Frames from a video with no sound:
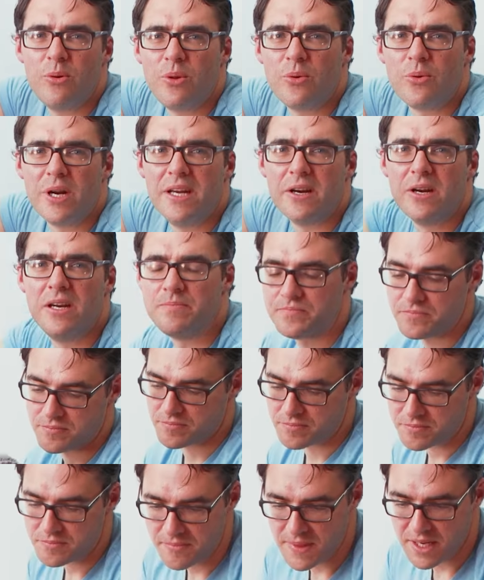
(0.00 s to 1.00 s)
if you're not
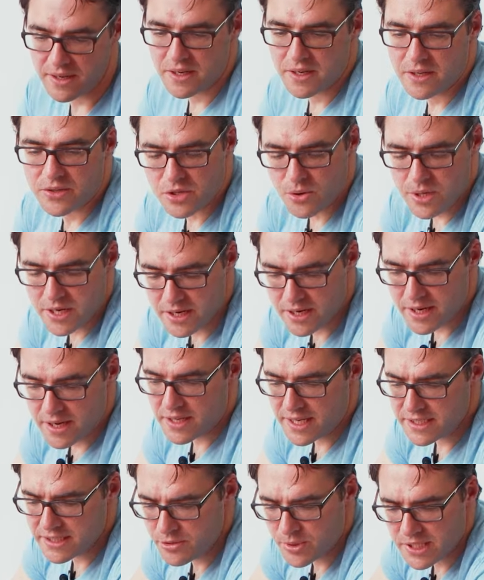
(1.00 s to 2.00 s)
doing this, this is
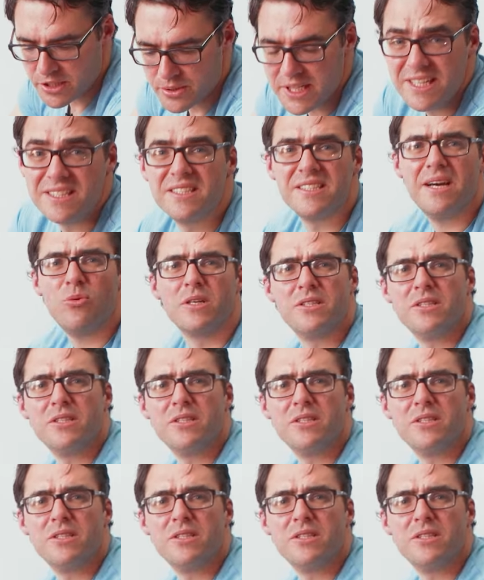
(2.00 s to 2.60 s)
going to be the real